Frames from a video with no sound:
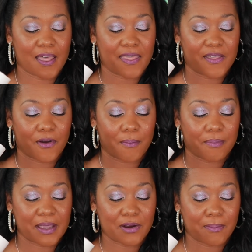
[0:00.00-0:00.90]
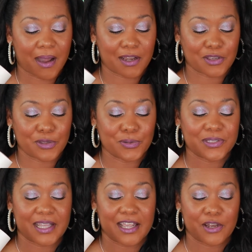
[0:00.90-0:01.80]
They're a bigger molecule,
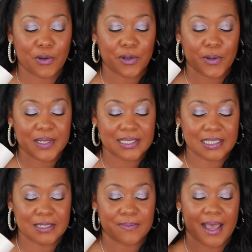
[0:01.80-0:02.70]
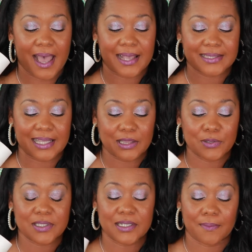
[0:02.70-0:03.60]
so they don't go as deep as they
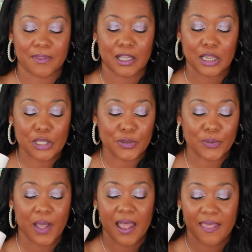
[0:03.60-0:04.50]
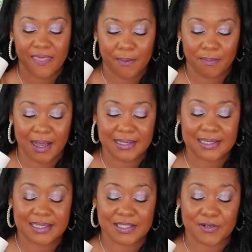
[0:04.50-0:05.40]
loosen up the glue that
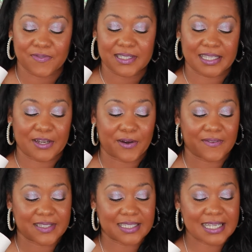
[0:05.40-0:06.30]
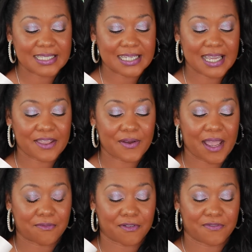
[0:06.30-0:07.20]
binds the surface layer of skin together
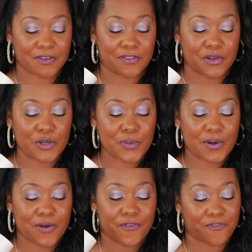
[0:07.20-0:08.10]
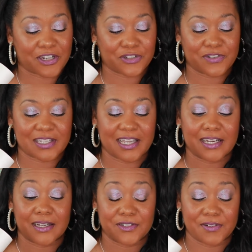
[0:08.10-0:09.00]
and reveal the newer, fresher
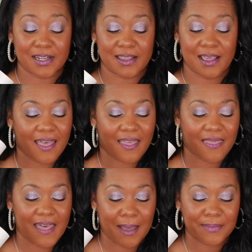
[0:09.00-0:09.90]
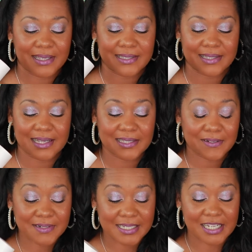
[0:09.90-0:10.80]
skin underneath. That means less
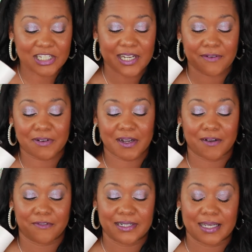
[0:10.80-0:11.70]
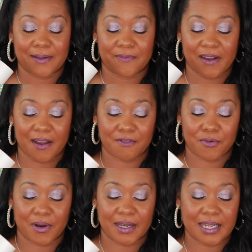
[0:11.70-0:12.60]
irritation and recovery time for
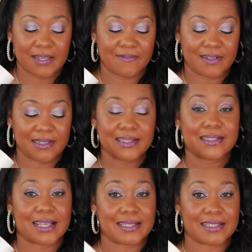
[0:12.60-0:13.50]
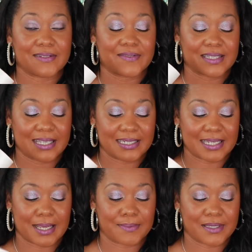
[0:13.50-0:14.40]
everyone, even sensitive skin
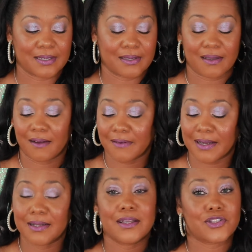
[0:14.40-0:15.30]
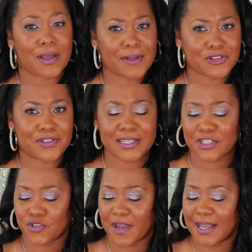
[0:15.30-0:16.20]
types. All right, so I'm interested
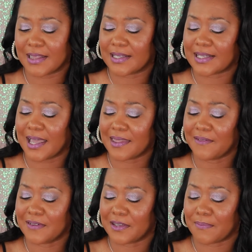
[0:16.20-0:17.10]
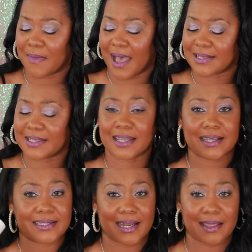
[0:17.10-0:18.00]
in trying this. I love a good mask, and like I
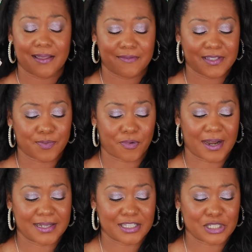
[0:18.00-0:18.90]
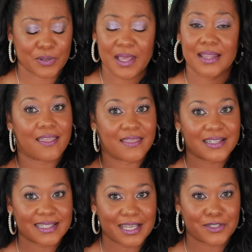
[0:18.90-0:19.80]
said, I love this brand, so
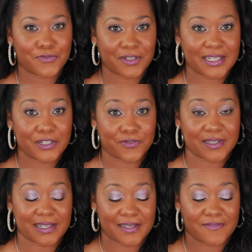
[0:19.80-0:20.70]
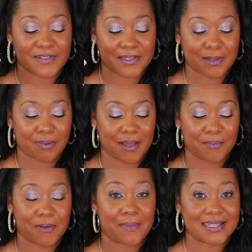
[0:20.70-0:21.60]
this sounds really interesting. If it's gonna
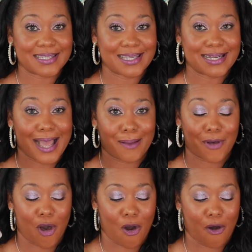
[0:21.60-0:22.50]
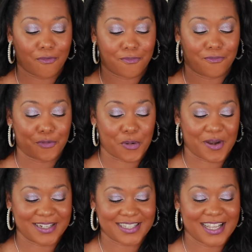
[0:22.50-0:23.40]
plump up my skin, I'm all for
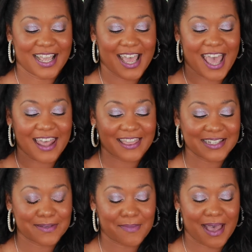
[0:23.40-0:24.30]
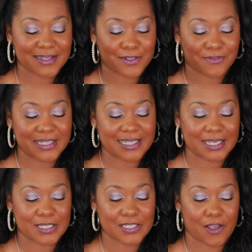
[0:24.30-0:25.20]
it. And this mask
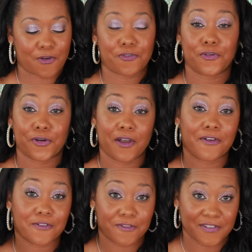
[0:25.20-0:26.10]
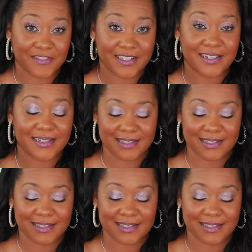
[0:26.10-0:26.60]
retails for $50.